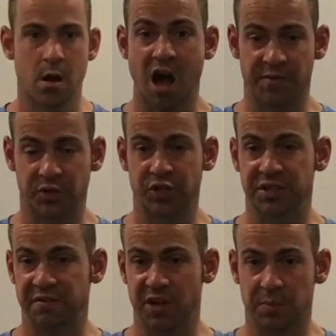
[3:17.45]
After she
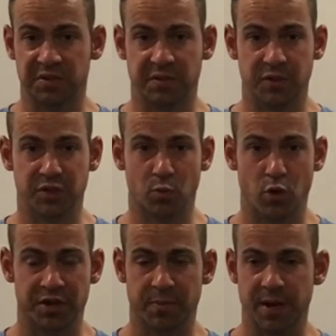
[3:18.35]
developed sufficient
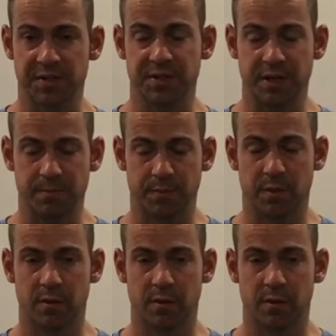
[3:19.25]
work capacity,